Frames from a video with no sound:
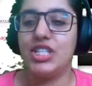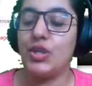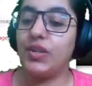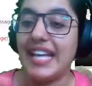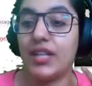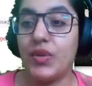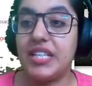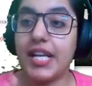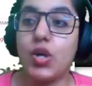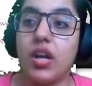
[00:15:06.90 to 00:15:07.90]
Do you like
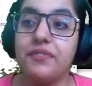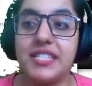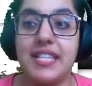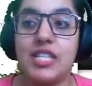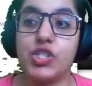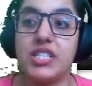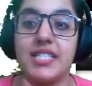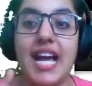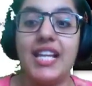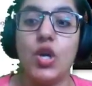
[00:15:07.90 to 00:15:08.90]
reading conversation,
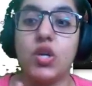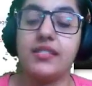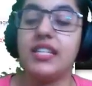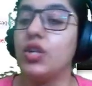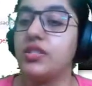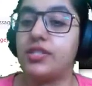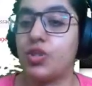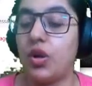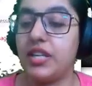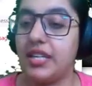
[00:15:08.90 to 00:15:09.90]
dialogues in your
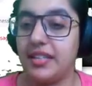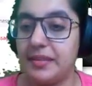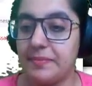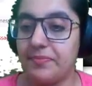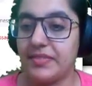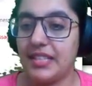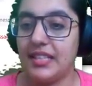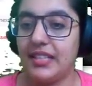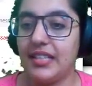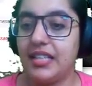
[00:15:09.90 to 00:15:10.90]
story?
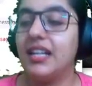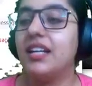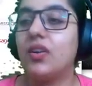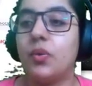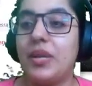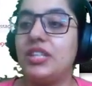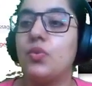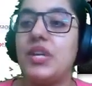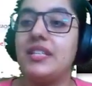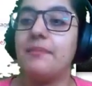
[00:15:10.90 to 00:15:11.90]
When you
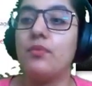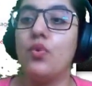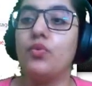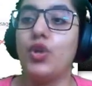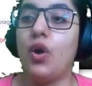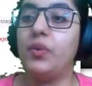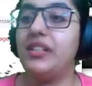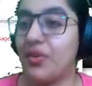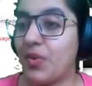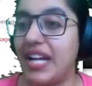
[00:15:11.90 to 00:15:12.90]
read a novel,
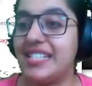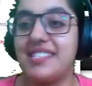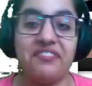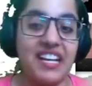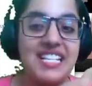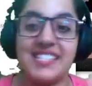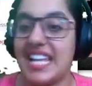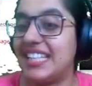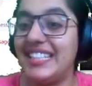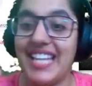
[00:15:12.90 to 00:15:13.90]
right? Safai
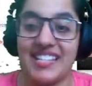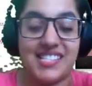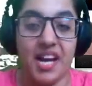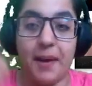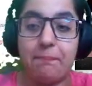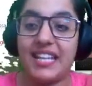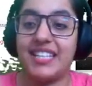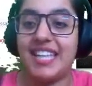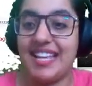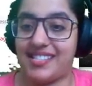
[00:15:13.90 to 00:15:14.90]
saying yes, a big
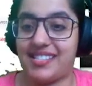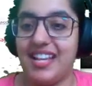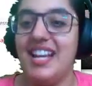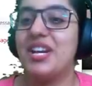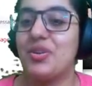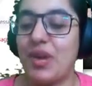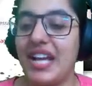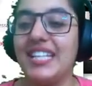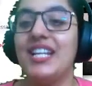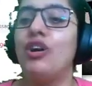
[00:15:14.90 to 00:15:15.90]
yes.
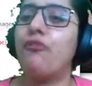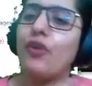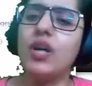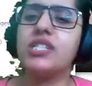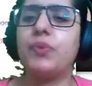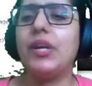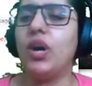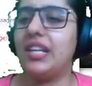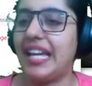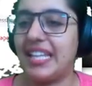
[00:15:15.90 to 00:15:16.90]
right? Of course, we
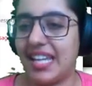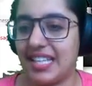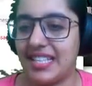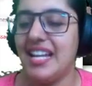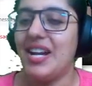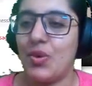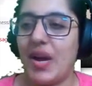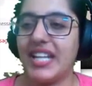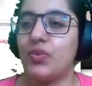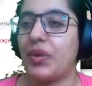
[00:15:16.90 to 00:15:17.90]
all like it,
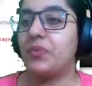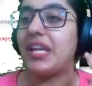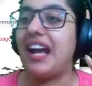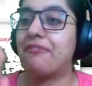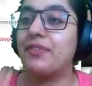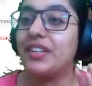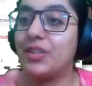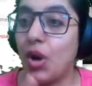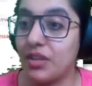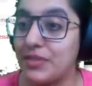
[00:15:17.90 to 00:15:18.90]
right? When we have
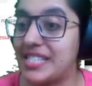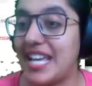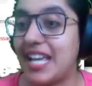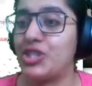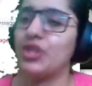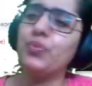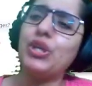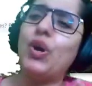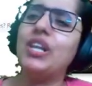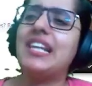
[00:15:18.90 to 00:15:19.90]
conversation, we
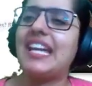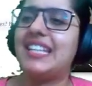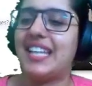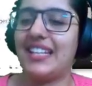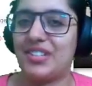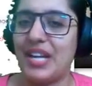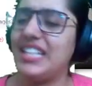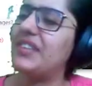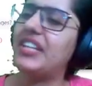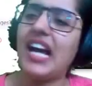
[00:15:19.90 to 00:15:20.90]
all like it, right?
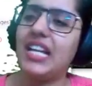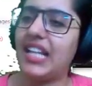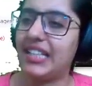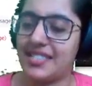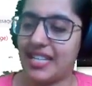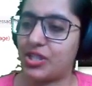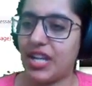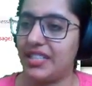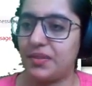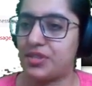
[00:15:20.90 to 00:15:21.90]
Even I like such
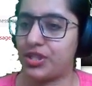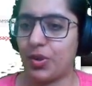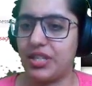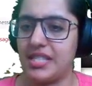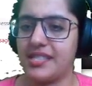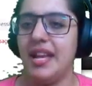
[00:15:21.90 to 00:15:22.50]
kind of stories.